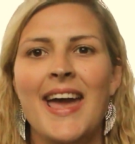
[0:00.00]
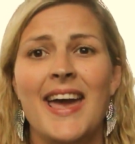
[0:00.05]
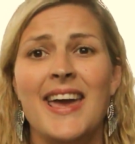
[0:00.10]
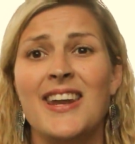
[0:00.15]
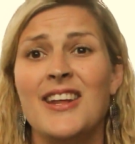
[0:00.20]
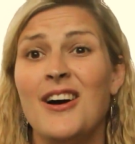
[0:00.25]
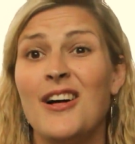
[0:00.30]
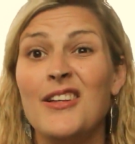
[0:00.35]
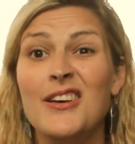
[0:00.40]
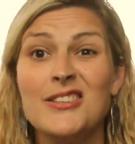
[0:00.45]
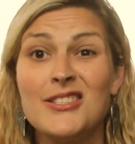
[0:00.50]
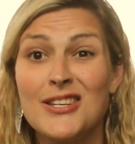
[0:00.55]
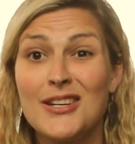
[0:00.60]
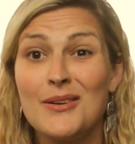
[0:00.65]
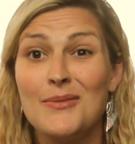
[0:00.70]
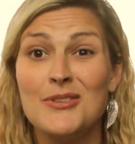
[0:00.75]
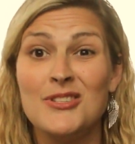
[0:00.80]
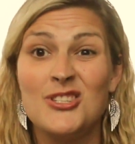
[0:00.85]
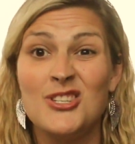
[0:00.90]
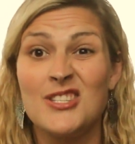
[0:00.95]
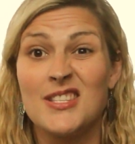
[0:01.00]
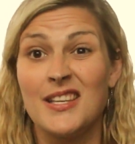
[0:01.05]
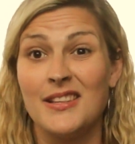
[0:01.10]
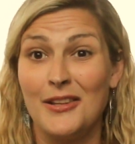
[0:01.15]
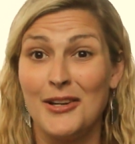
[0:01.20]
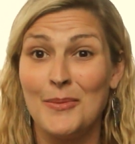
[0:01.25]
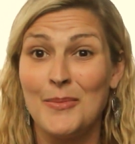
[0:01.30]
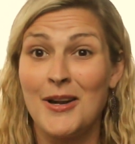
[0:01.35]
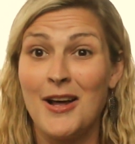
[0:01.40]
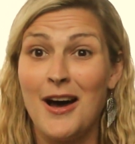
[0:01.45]
And all it took was just a
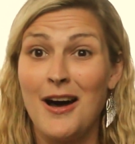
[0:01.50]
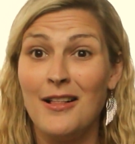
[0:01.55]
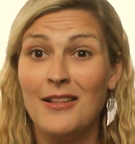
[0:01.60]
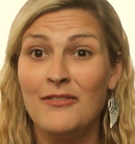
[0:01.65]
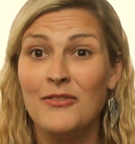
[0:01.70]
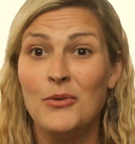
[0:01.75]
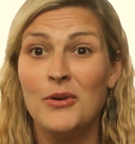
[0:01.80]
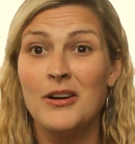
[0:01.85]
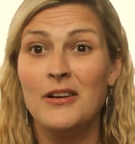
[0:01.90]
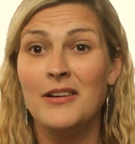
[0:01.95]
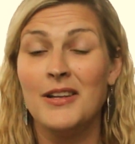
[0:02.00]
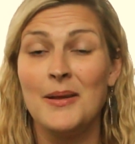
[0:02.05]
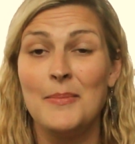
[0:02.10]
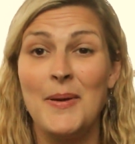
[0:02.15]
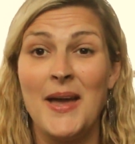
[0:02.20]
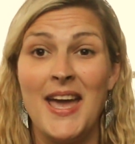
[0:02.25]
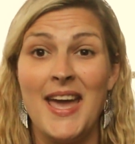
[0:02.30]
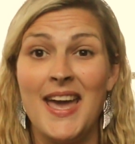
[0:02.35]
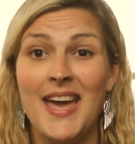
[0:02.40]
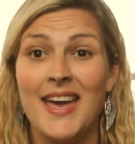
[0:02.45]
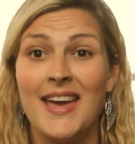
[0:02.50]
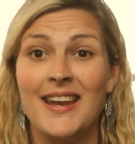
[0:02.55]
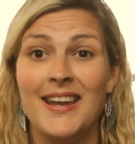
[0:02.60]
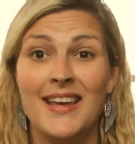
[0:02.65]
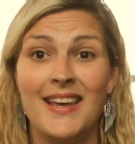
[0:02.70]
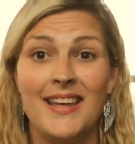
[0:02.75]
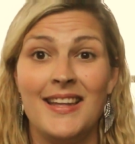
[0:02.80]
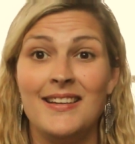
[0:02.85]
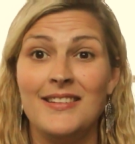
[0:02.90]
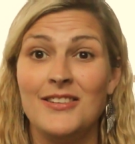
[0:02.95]
little bit of olive oil in a pan
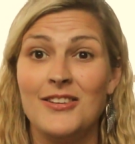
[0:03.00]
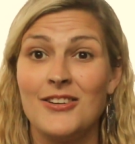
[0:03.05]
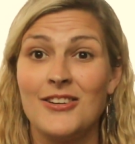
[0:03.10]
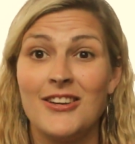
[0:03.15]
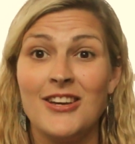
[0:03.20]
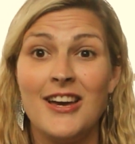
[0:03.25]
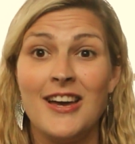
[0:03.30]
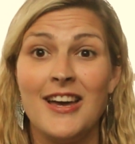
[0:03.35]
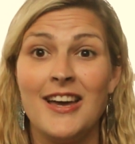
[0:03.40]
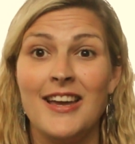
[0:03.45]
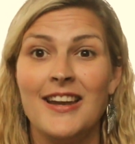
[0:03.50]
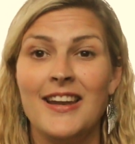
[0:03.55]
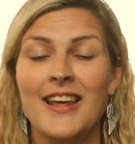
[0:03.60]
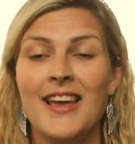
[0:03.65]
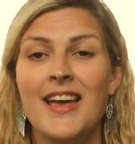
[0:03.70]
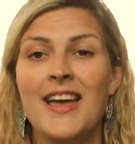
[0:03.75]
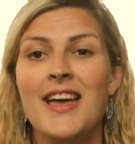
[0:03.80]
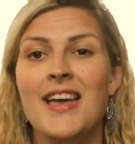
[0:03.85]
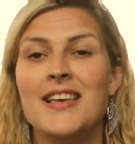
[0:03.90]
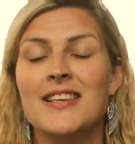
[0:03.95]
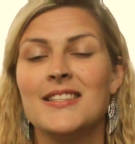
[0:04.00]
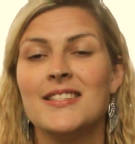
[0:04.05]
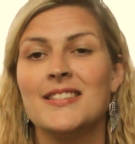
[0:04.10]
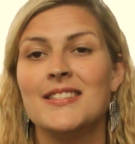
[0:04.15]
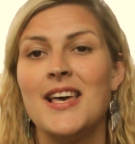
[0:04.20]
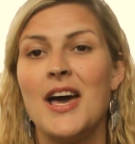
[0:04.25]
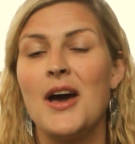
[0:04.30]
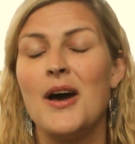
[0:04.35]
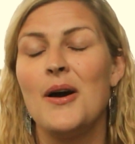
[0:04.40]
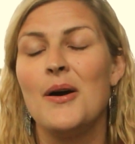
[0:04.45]
and you're good.
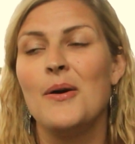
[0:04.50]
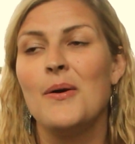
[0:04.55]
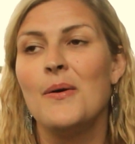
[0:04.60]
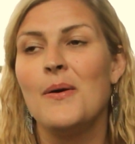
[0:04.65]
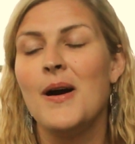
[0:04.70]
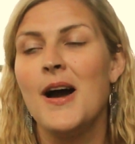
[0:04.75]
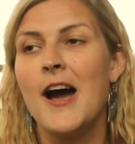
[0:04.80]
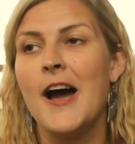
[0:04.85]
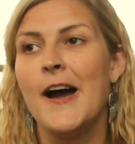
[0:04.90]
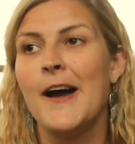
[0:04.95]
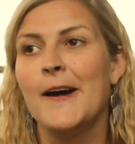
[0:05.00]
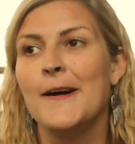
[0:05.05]
So,